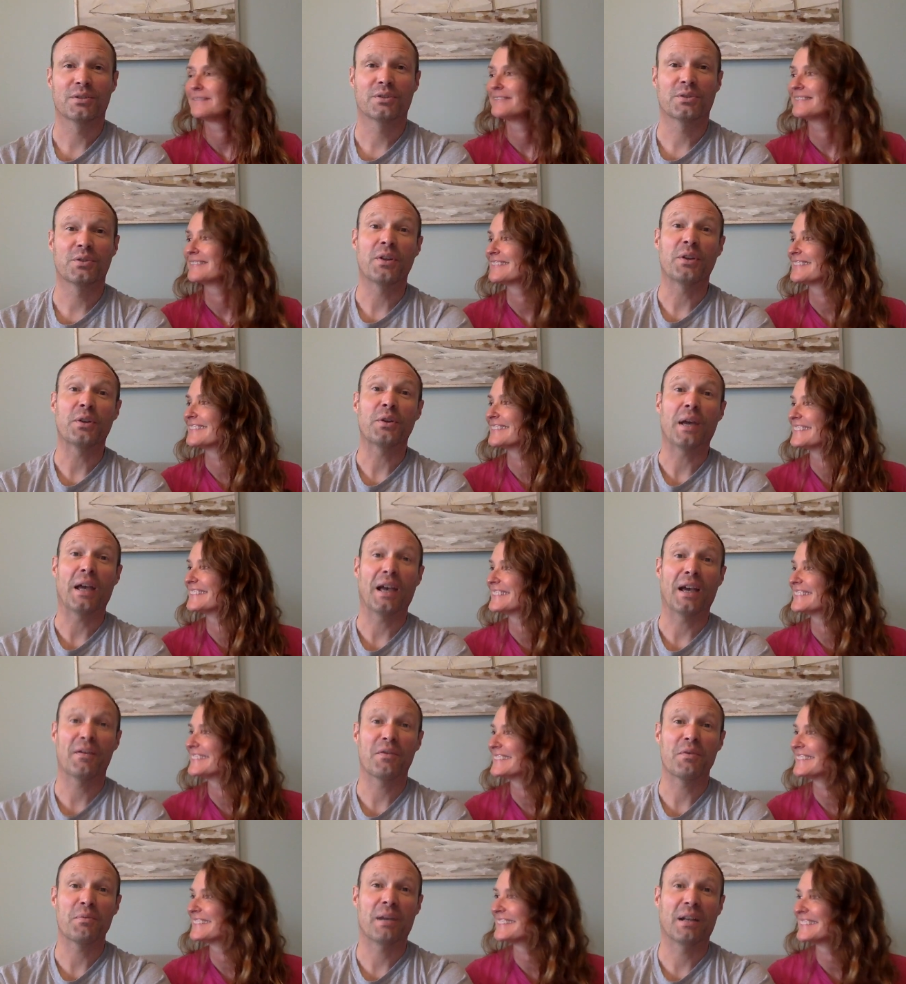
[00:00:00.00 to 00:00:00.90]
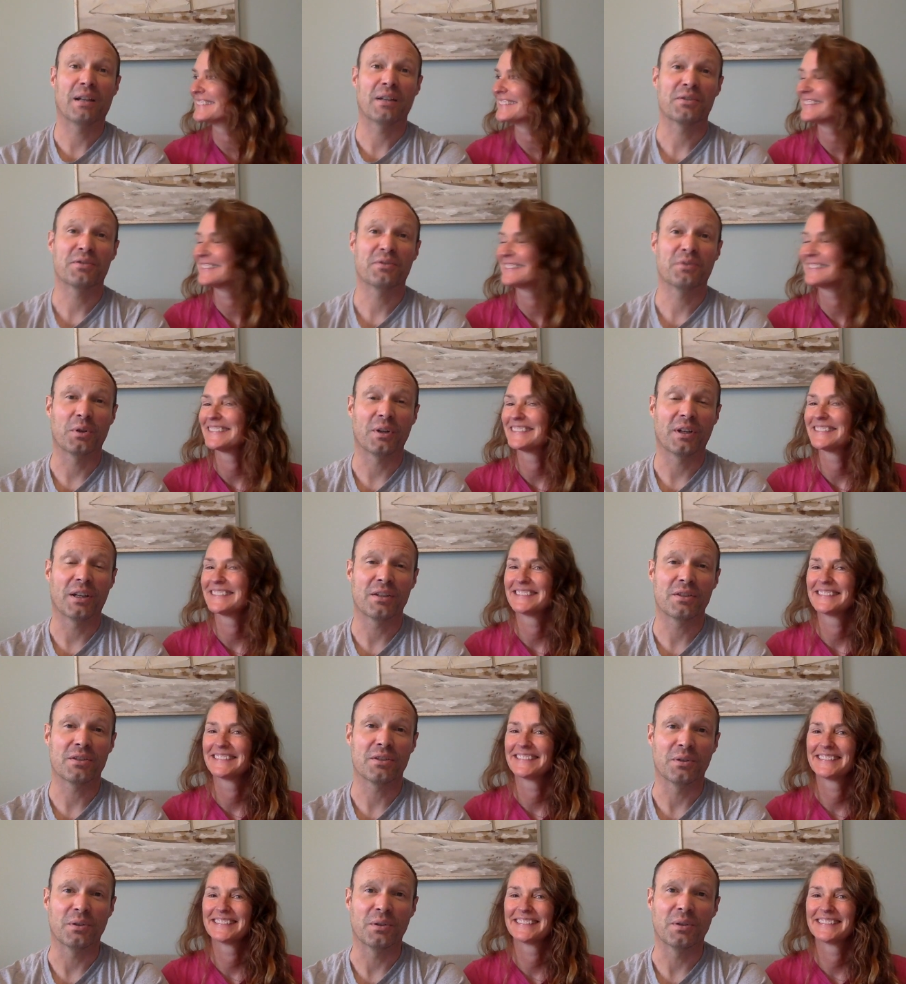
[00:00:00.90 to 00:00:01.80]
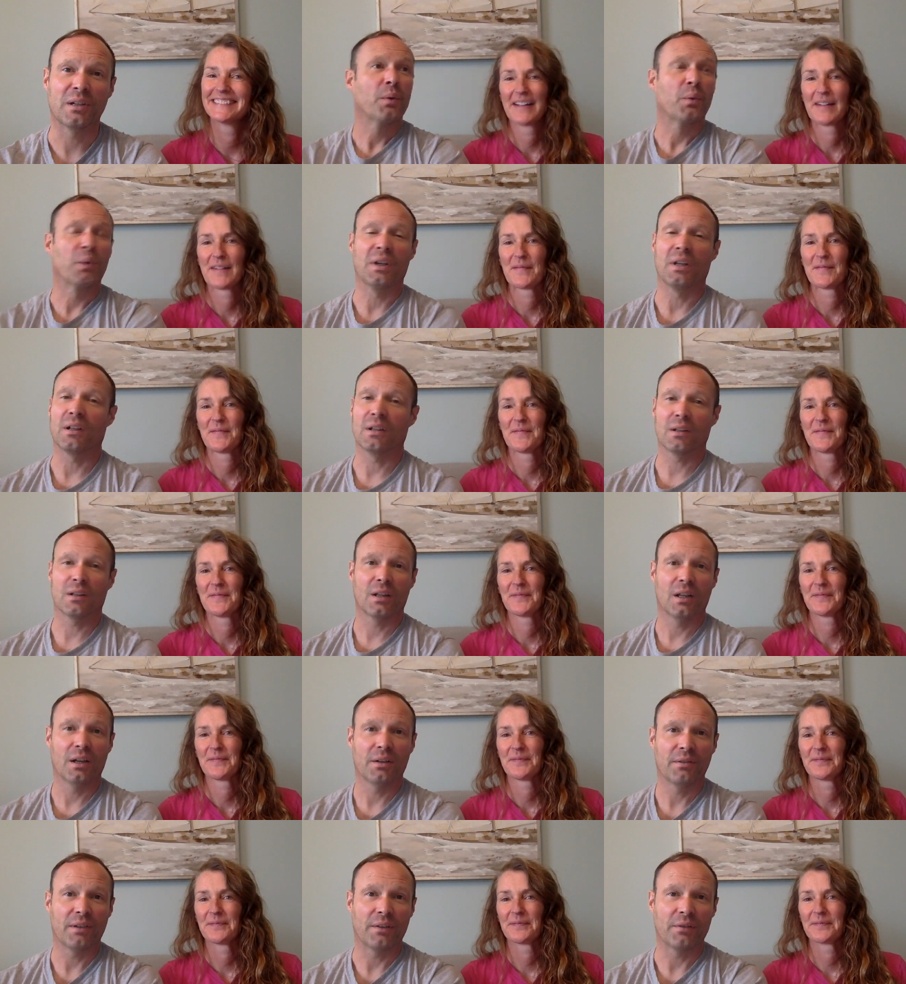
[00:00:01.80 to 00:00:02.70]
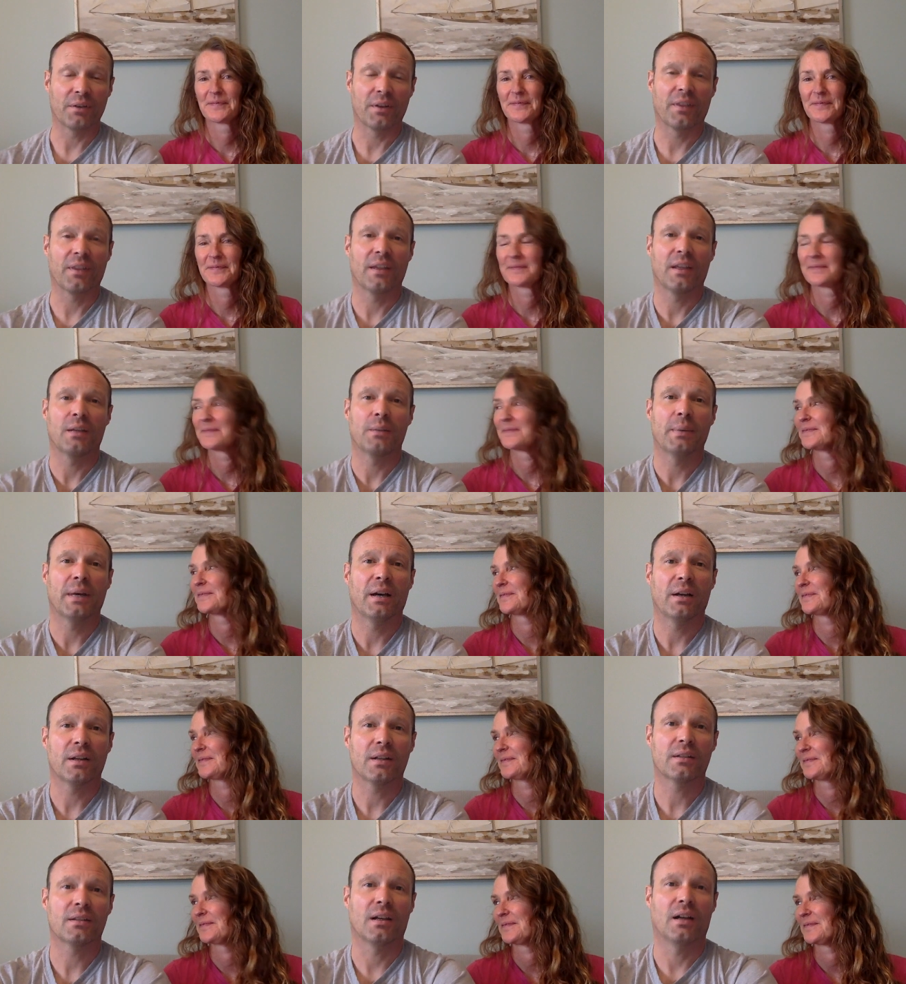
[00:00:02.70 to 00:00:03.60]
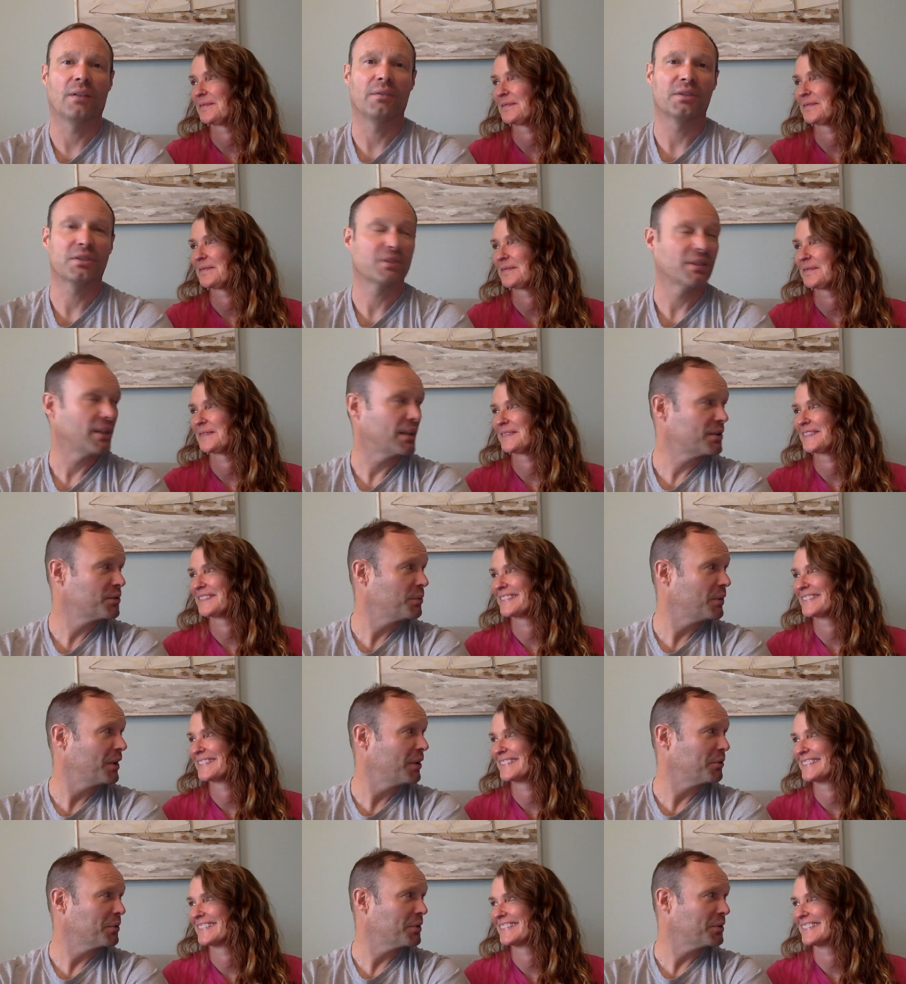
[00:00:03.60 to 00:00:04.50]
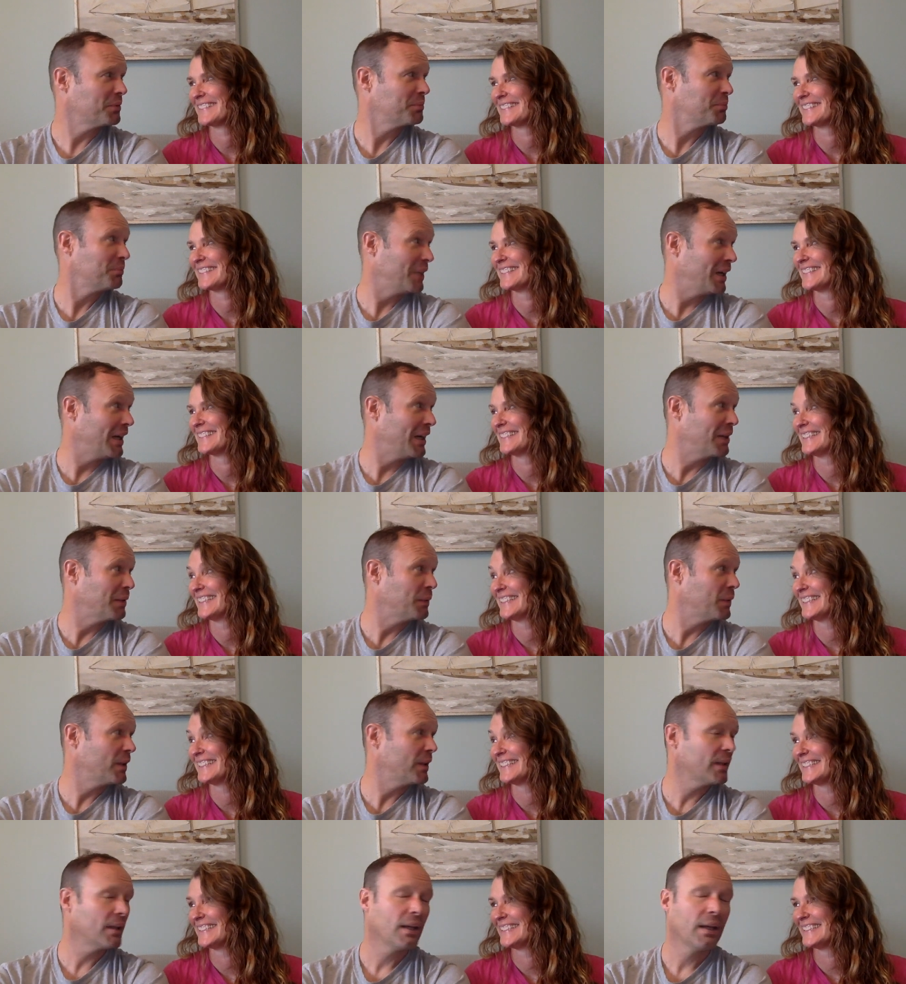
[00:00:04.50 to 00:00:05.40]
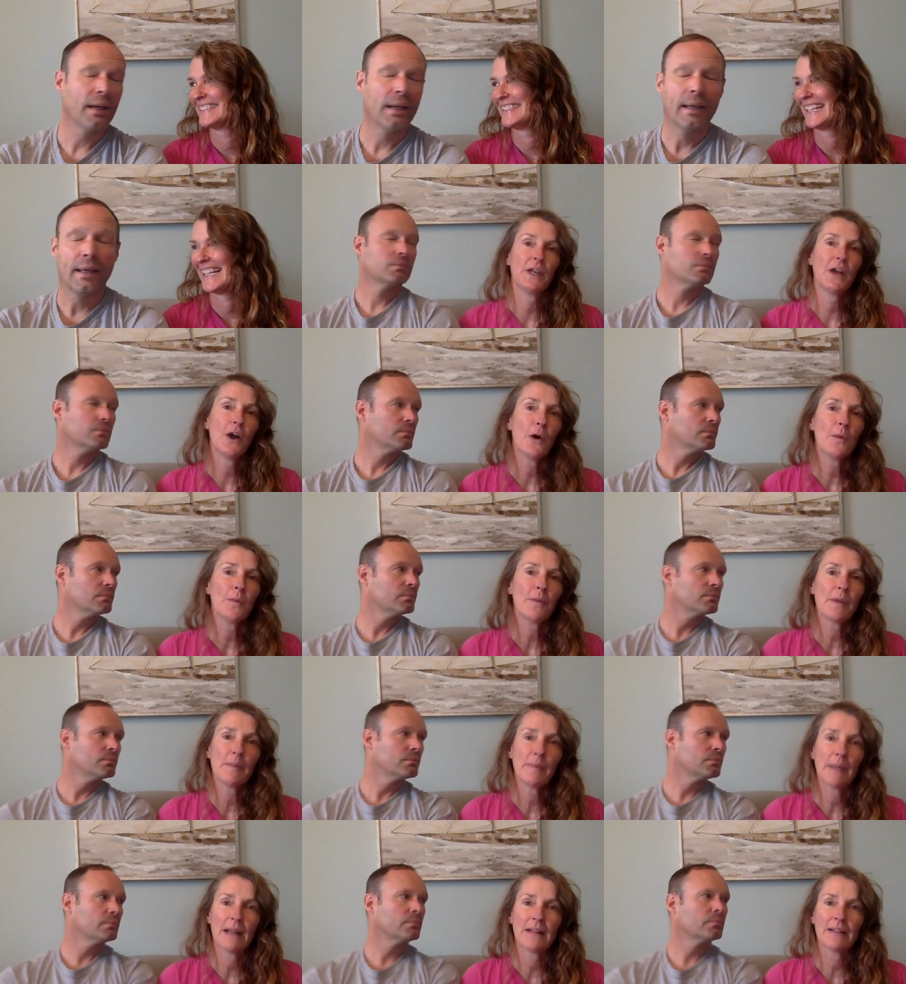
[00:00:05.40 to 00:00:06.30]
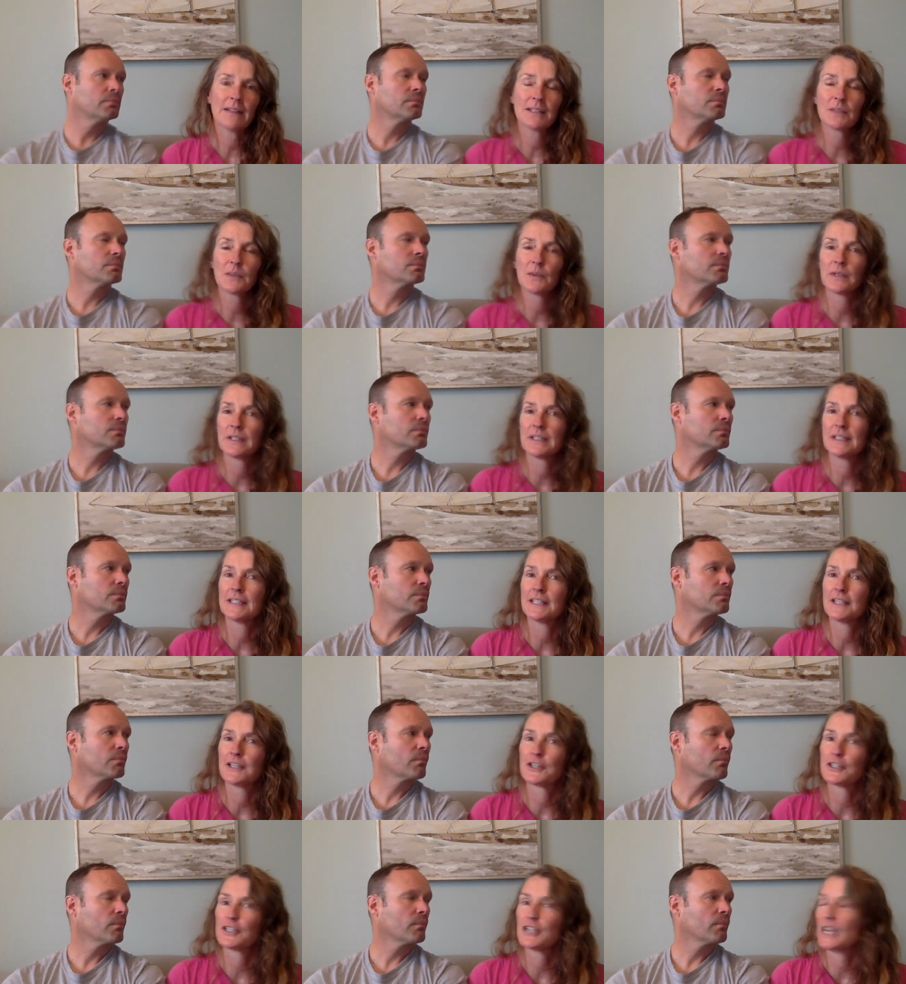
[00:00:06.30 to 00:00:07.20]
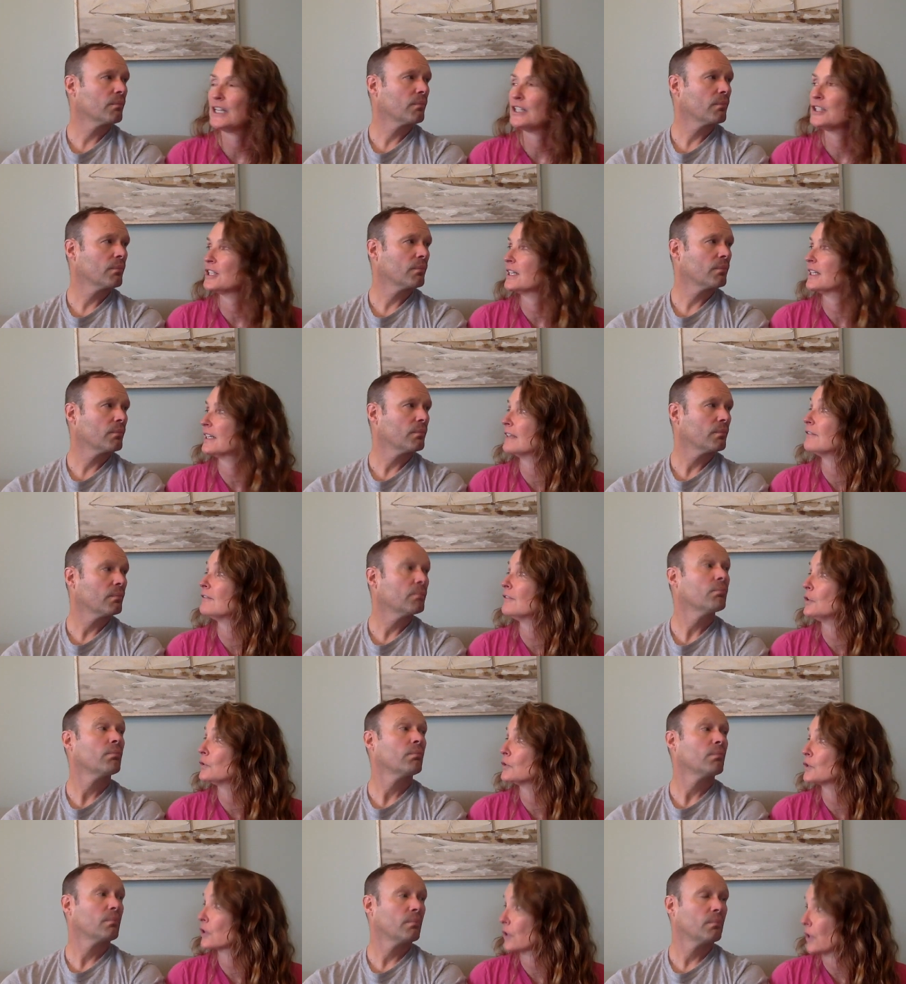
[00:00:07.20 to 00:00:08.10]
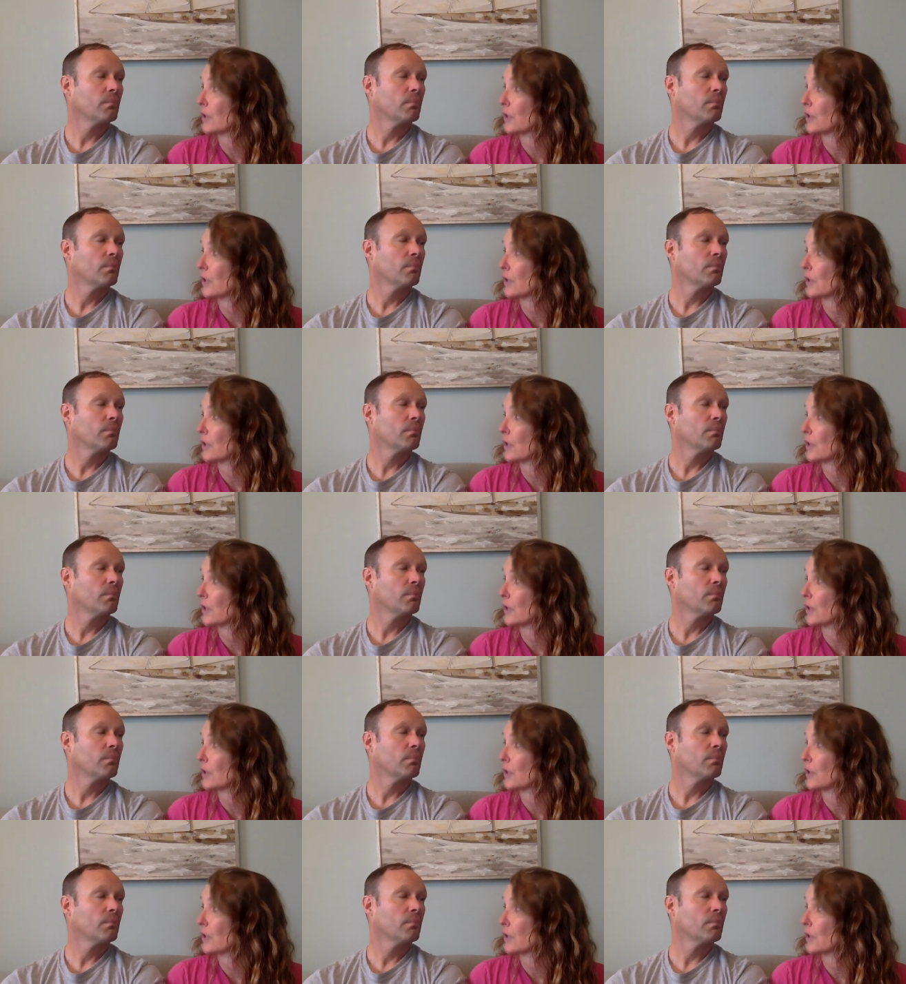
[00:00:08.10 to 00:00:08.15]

Speaker 1: So there you have the Balance 482. We love everything about it. Obviously, that's why we're buying one.
Speaker 2: Yeah. We hope that Balance will consider changing in future